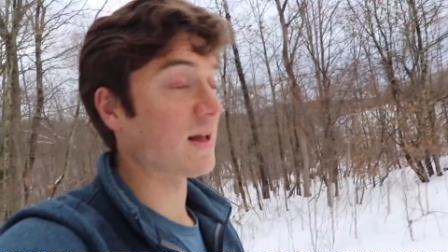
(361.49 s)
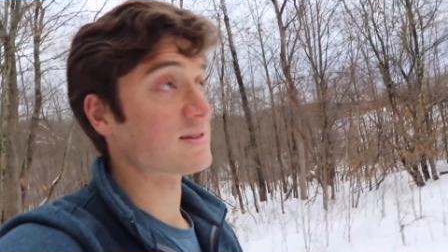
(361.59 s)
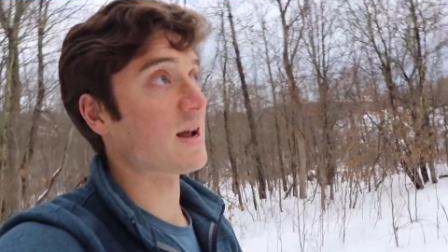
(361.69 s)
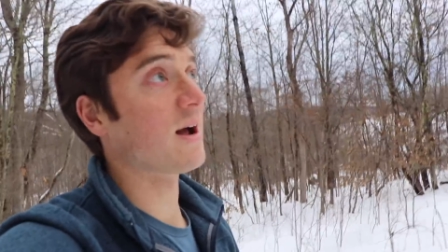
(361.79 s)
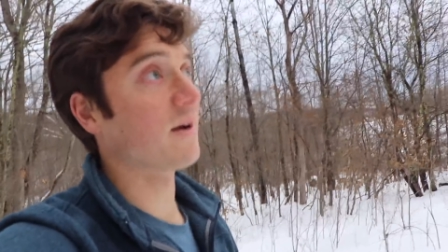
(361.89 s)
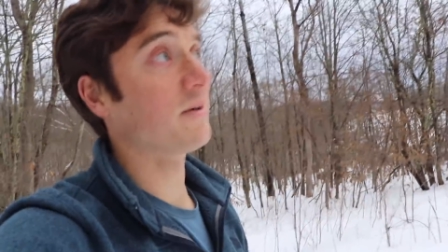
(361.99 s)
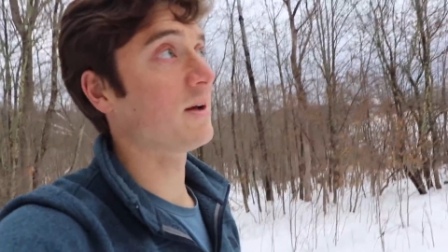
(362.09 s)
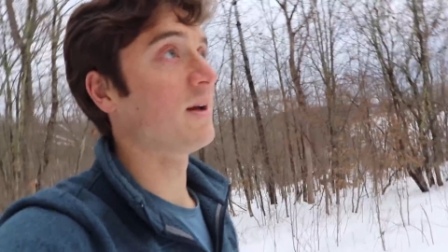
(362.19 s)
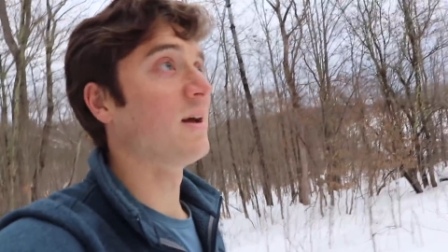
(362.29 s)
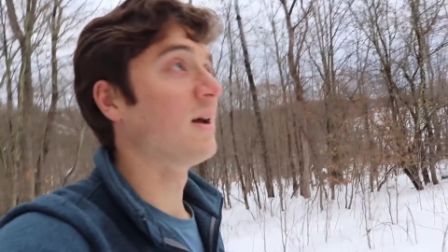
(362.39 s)
that's how
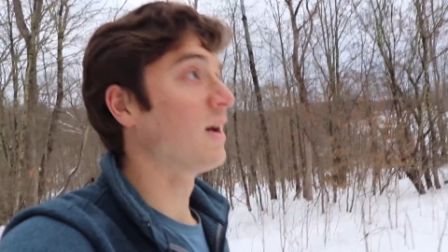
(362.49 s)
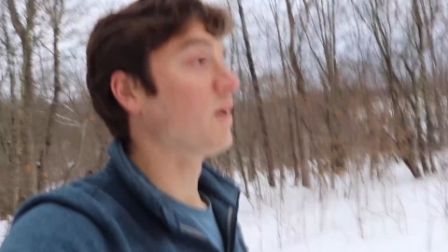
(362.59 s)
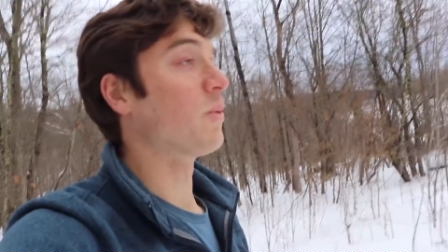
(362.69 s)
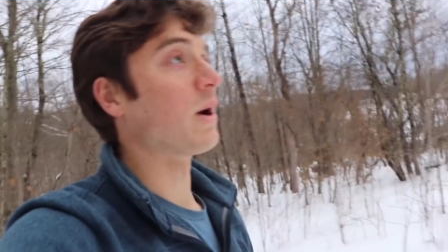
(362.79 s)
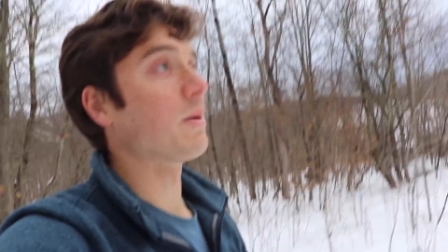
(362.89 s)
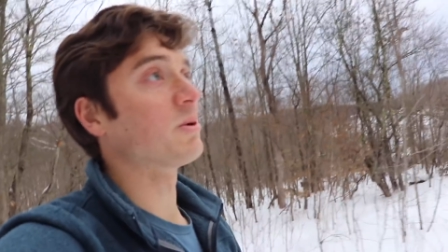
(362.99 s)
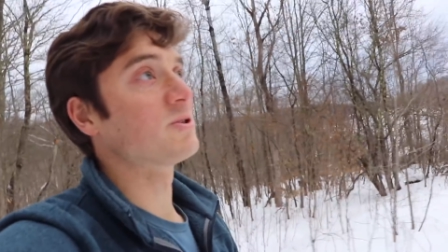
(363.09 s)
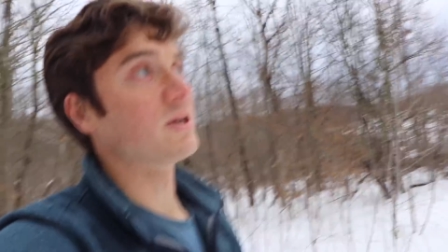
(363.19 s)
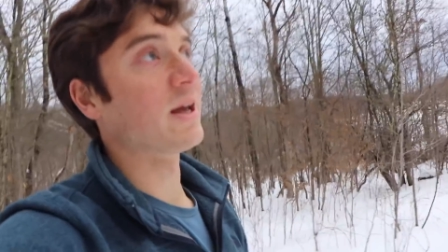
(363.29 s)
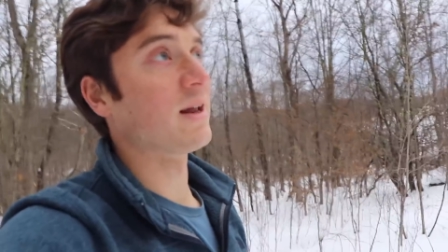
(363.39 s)
we're able
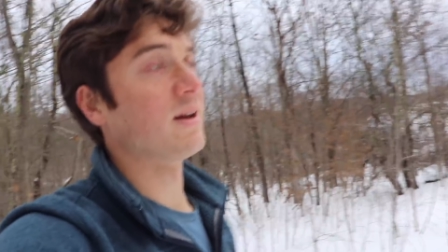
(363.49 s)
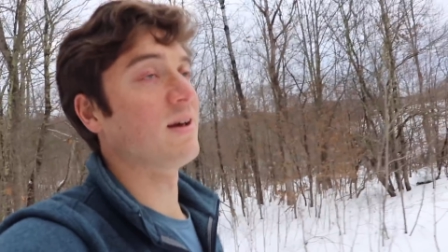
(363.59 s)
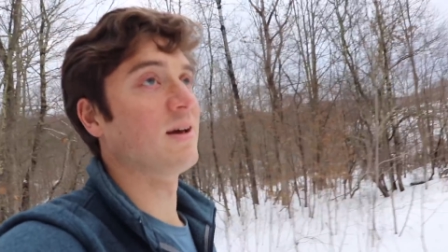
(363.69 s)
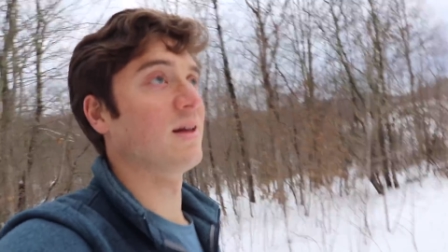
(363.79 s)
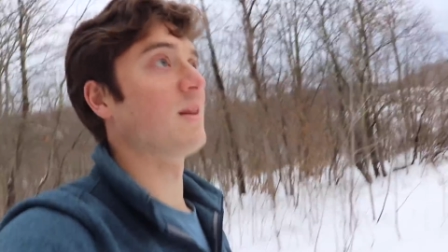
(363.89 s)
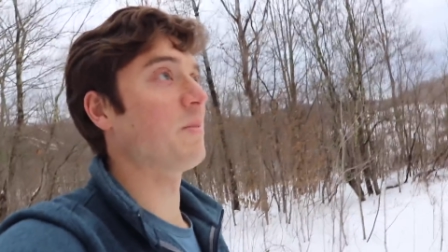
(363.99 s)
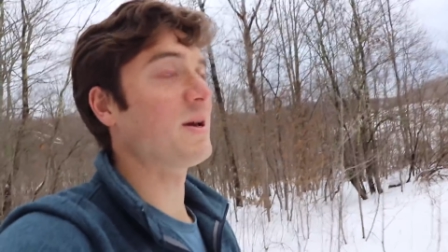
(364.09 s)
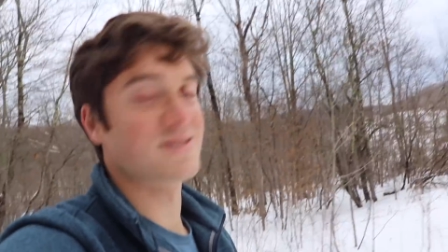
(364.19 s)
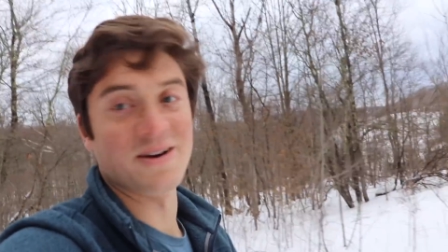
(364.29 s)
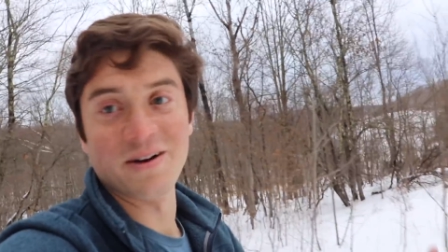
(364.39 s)
to get the
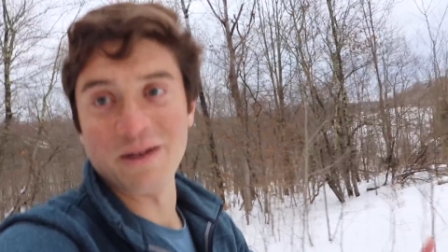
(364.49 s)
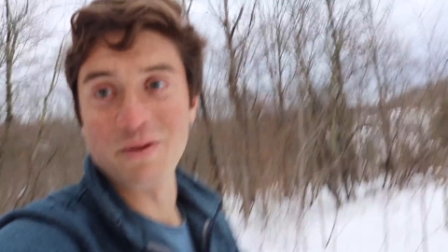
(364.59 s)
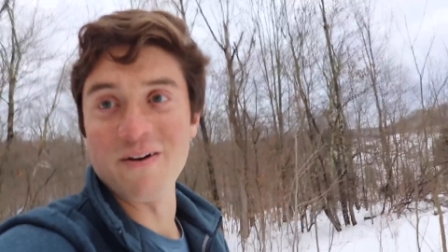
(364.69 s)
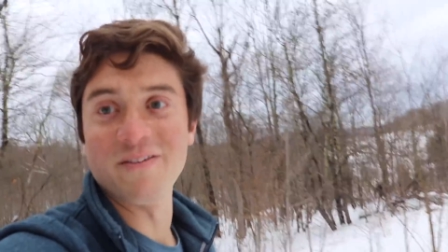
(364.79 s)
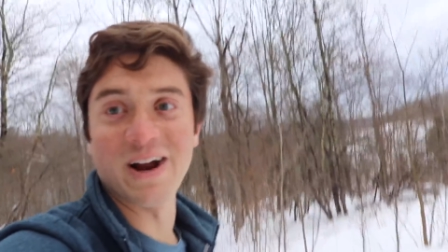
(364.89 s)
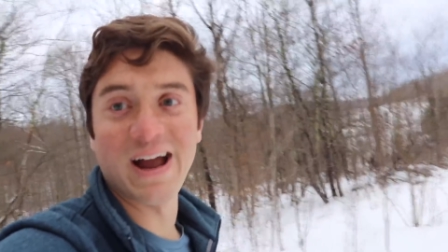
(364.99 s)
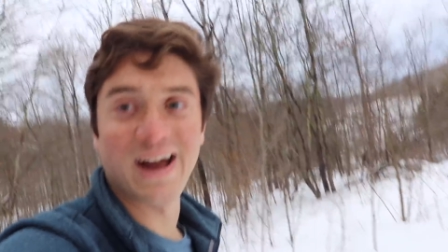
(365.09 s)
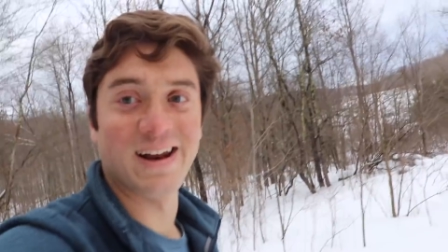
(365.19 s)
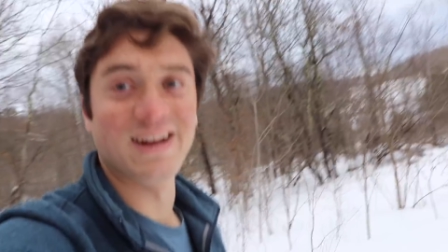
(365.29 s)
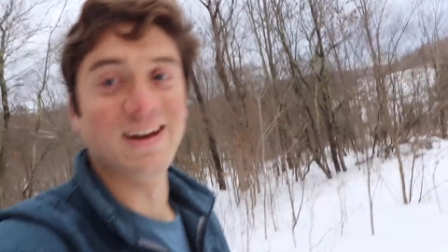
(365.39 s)
best internet we've ever
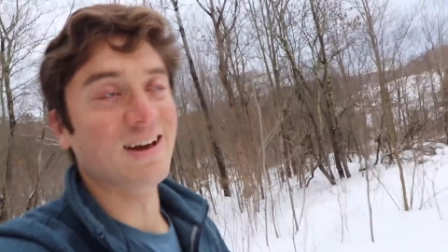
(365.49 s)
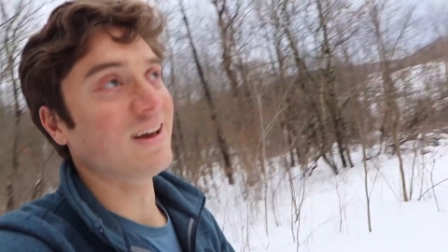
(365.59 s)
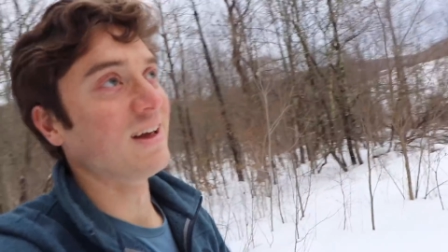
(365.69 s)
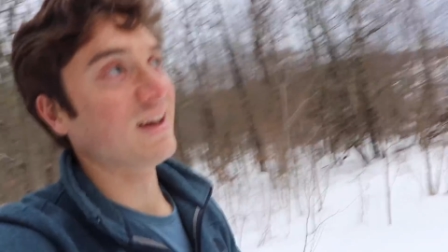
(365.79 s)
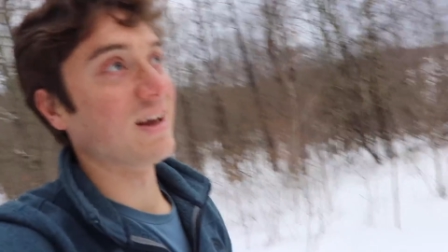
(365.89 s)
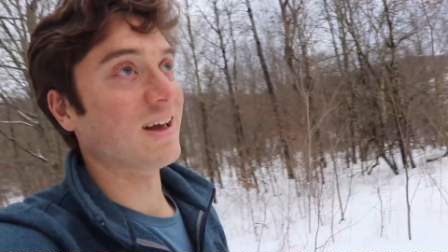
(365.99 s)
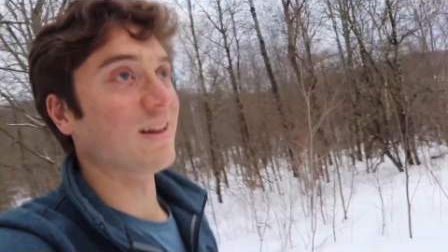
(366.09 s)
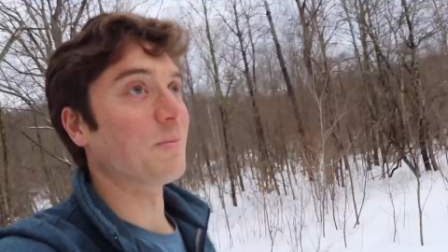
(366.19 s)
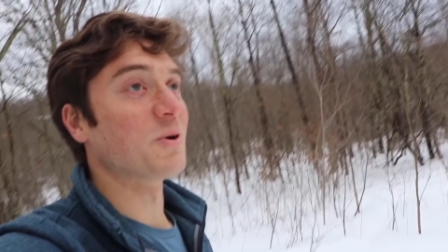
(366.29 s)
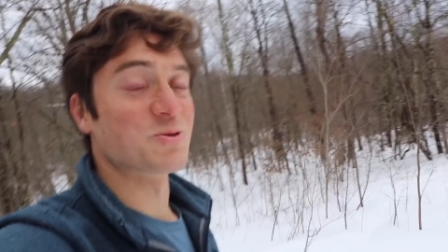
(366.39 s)
had in
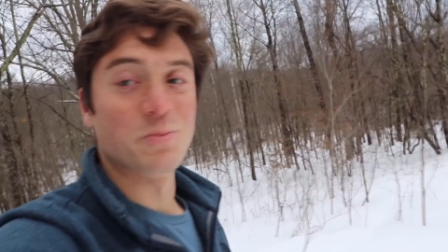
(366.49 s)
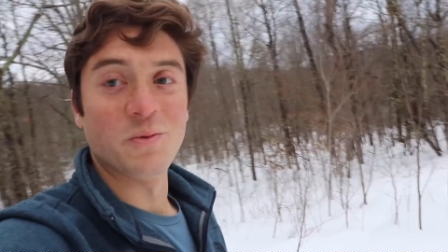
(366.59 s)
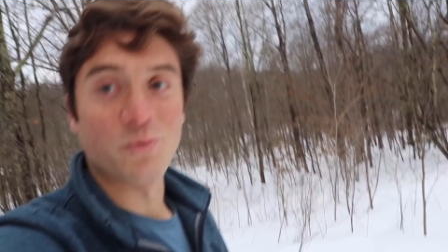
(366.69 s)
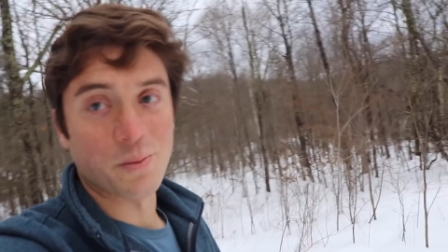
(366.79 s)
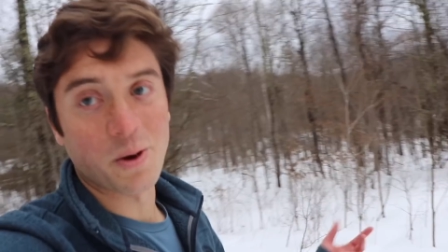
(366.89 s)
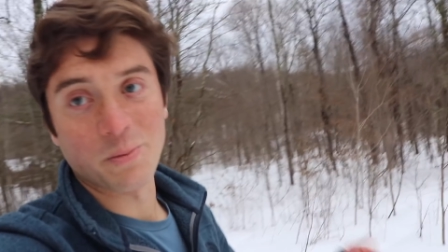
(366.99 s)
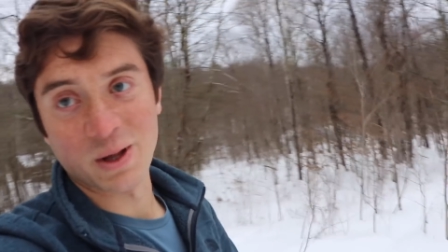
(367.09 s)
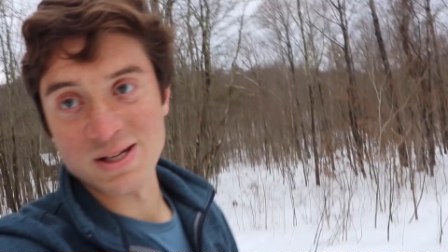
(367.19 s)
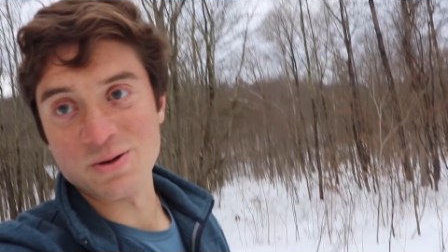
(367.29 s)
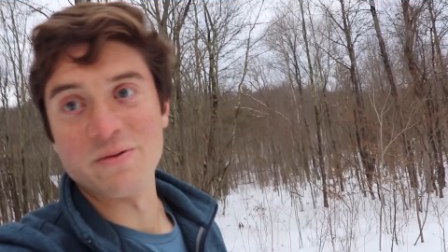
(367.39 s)
the most remote
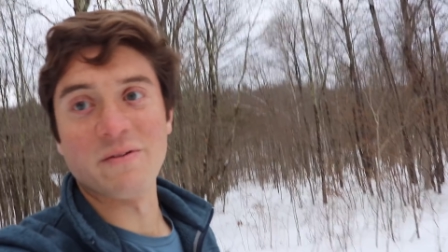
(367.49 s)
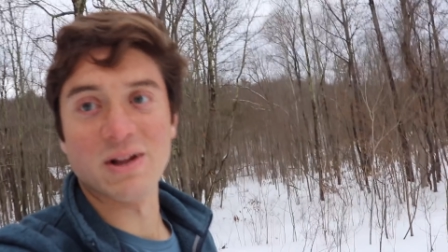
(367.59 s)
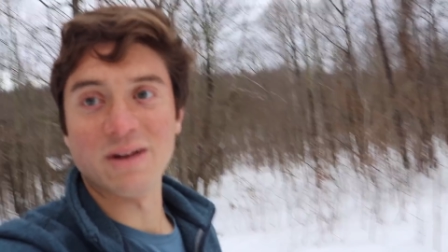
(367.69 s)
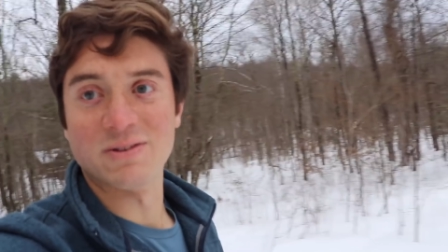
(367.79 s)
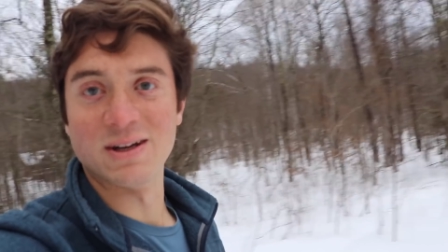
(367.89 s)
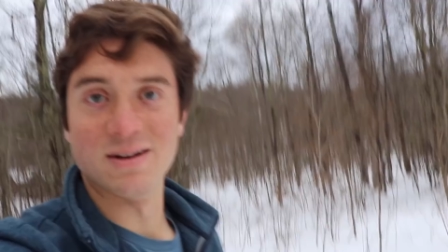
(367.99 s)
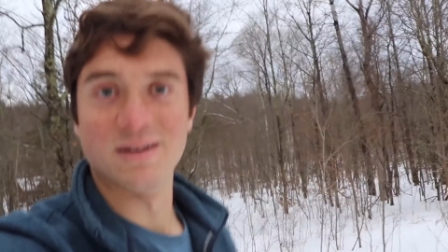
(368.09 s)
place we've ever lived.